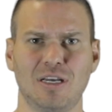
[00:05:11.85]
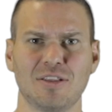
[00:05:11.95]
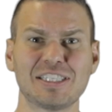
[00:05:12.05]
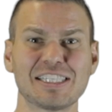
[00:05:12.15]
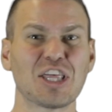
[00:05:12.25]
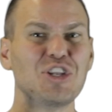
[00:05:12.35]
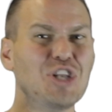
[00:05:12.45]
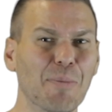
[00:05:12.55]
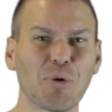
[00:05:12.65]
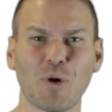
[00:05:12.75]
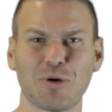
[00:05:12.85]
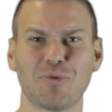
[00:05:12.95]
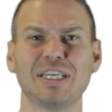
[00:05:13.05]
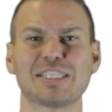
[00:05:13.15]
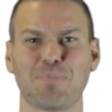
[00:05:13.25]
This is the number one
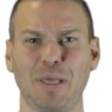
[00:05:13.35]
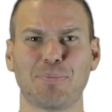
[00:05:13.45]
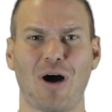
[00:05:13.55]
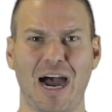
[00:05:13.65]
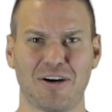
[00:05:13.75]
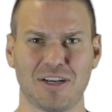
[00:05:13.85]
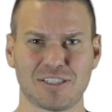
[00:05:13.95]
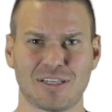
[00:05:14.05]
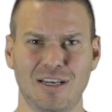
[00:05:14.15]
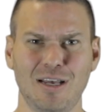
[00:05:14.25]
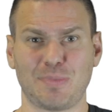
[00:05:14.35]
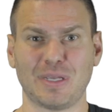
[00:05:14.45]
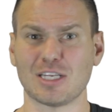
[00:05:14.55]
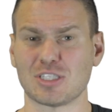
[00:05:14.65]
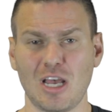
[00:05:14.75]
reason people hire us,
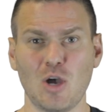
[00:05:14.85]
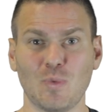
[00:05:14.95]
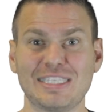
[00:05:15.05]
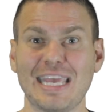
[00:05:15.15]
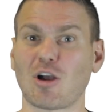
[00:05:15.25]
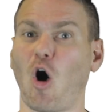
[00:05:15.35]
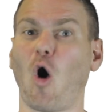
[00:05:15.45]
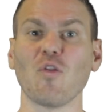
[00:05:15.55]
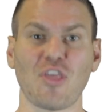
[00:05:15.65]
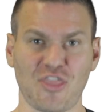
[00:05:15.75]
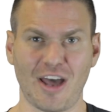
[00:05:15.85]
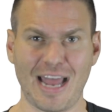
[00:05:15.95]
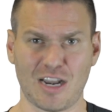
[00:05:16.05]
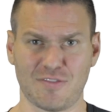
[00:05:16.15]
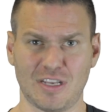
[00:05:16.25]
because we take all the thought
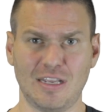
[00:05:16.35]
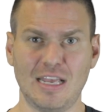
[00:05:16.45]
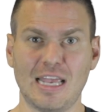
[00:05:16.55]
out of it.